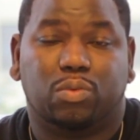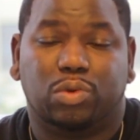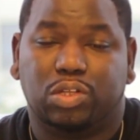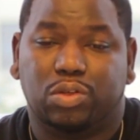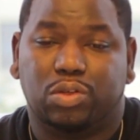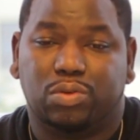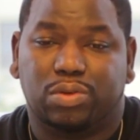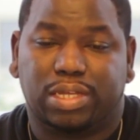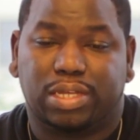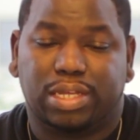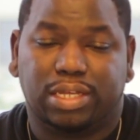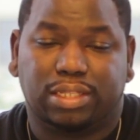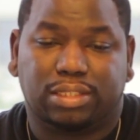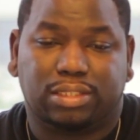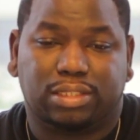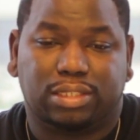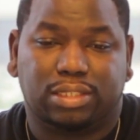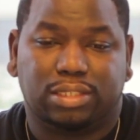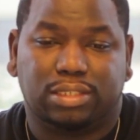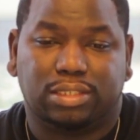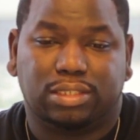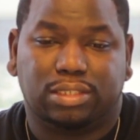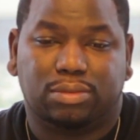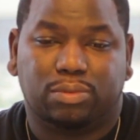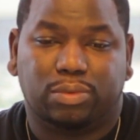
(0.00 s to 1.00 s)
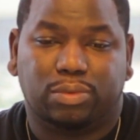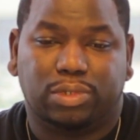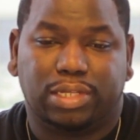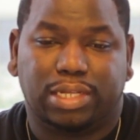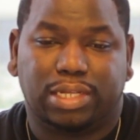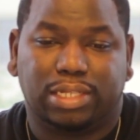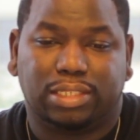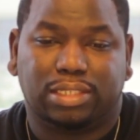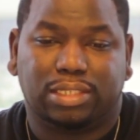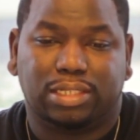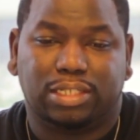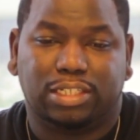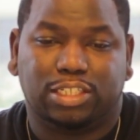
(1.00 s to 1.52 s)
when you get
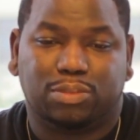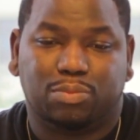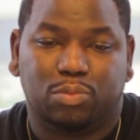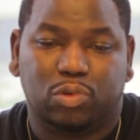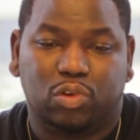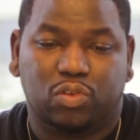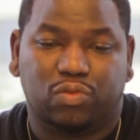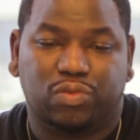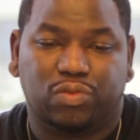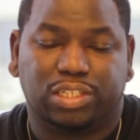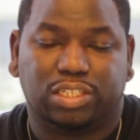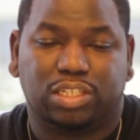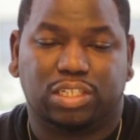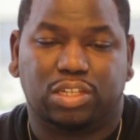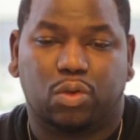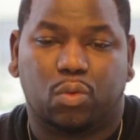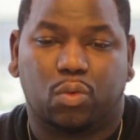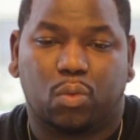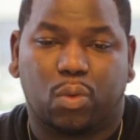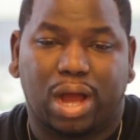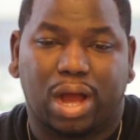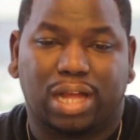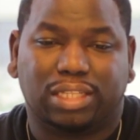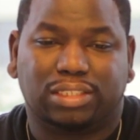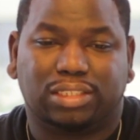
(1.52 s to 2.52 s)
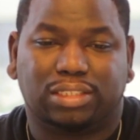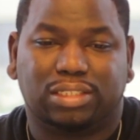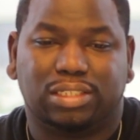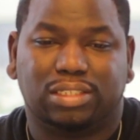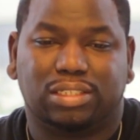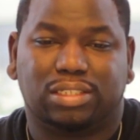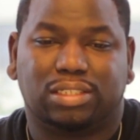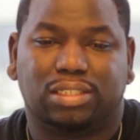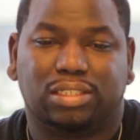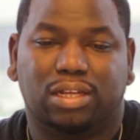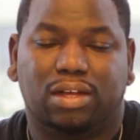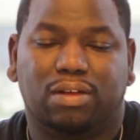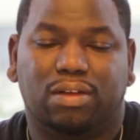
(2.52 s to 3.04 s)
these movies and you watch
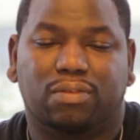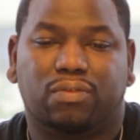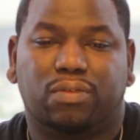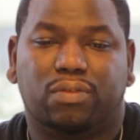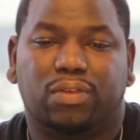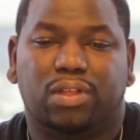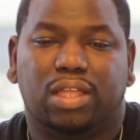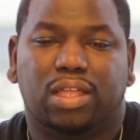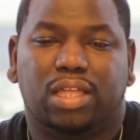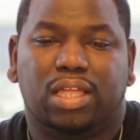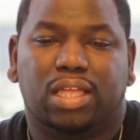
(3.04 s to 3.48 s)
this stuff,